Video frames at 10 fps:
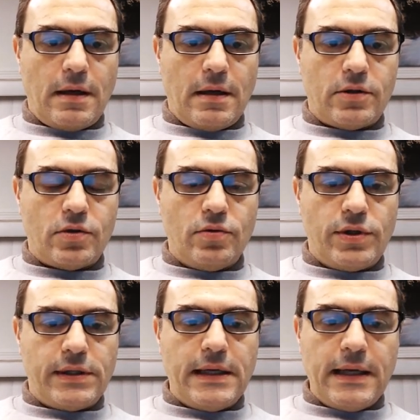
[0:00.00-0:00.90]
choose
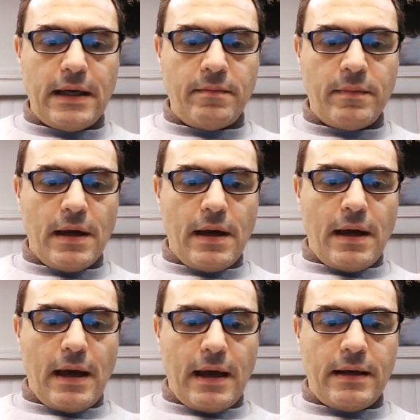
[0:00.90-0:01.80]
CNAME,
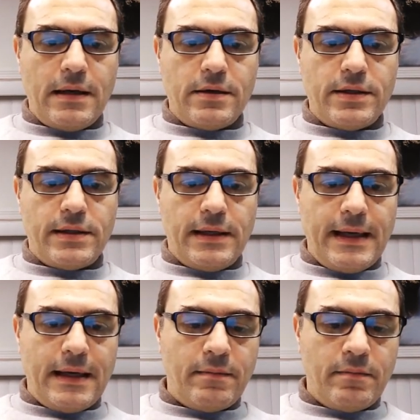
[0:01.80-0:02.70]
and here's the
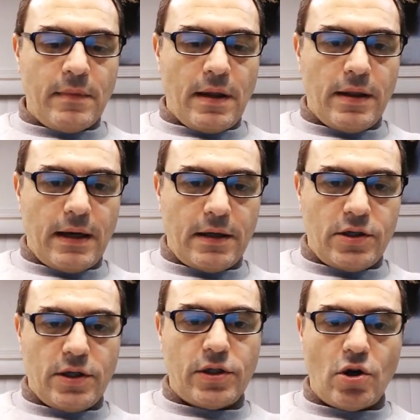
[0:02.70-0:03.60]
name that I
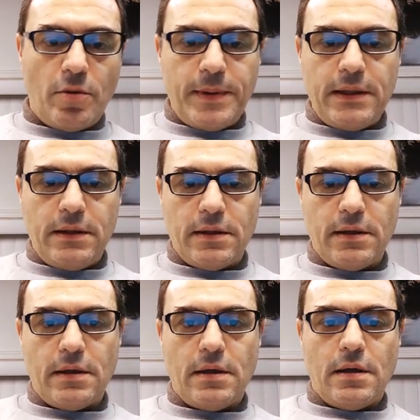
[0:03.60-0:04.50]
just copied,
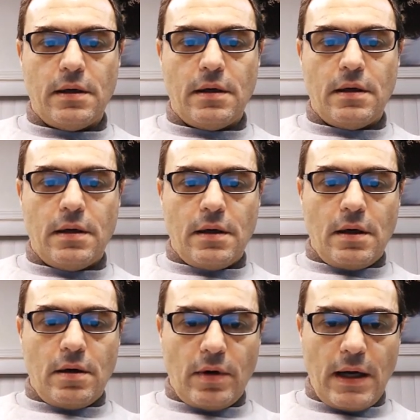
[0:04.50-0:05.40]

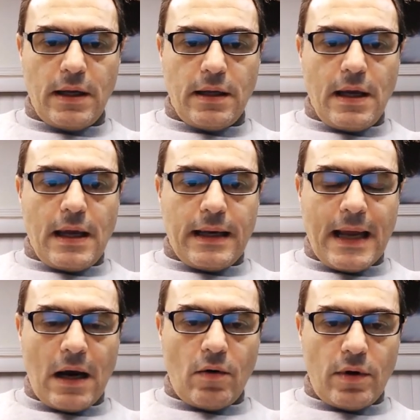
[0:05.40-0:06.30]
right?
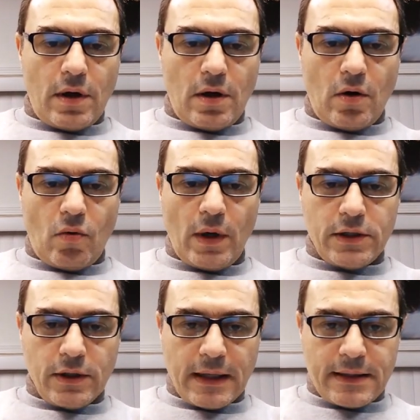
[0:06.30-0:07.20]
Now, what you
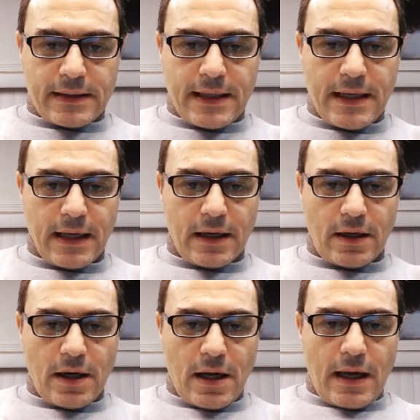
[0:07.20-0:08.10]
can see here,
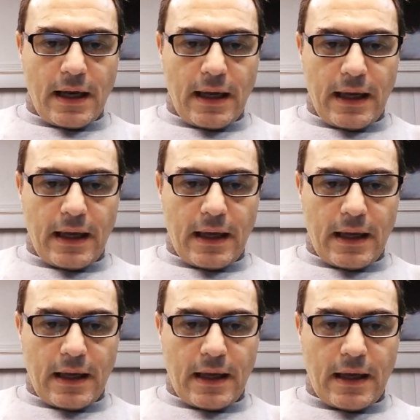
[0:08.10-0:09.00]

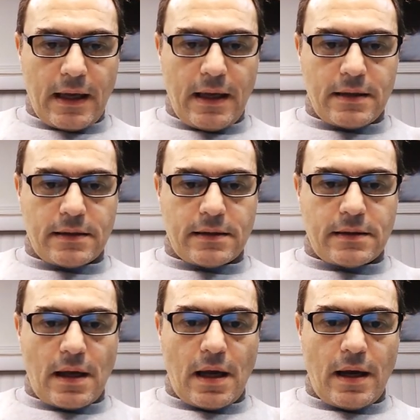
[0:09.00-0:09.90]
it's
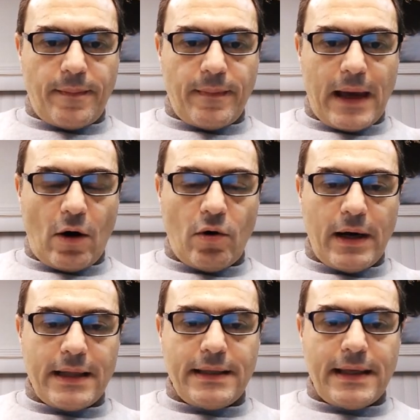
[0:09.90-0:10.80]

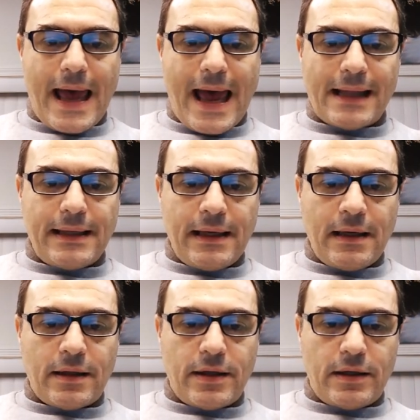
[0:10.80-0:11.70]
already adding
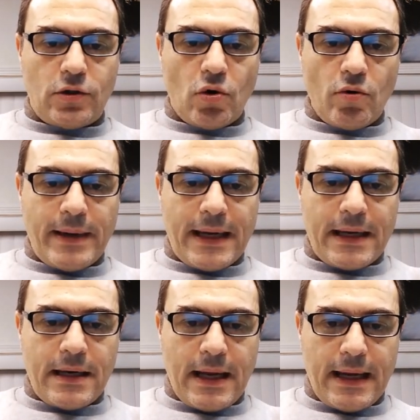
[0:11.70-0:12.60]
the domain
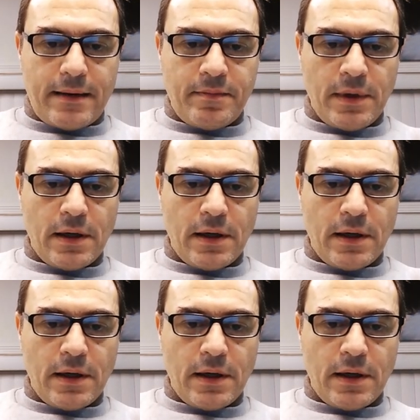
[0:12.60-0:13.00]
name